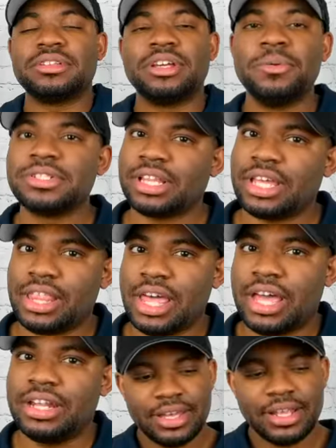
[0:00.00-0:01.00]
It wasn't like
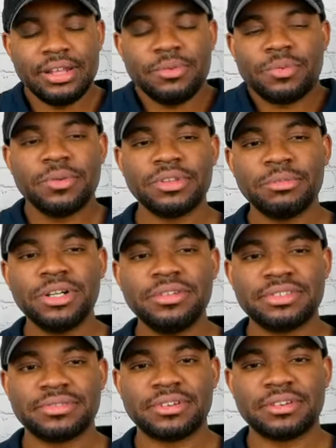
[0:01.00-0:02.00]
that. It didn't ruin the movie
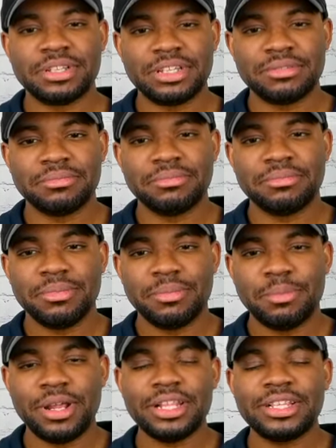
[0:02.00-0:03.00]
for me,
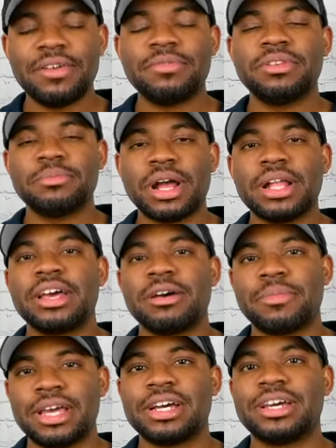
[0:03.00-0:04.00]
but it definitely brought down
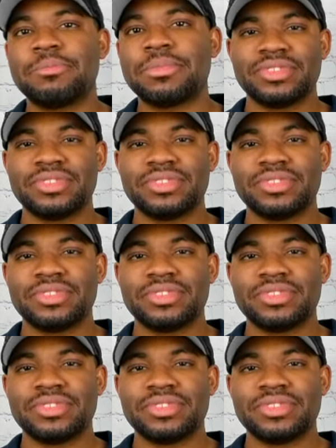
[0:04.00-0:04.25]
my hype.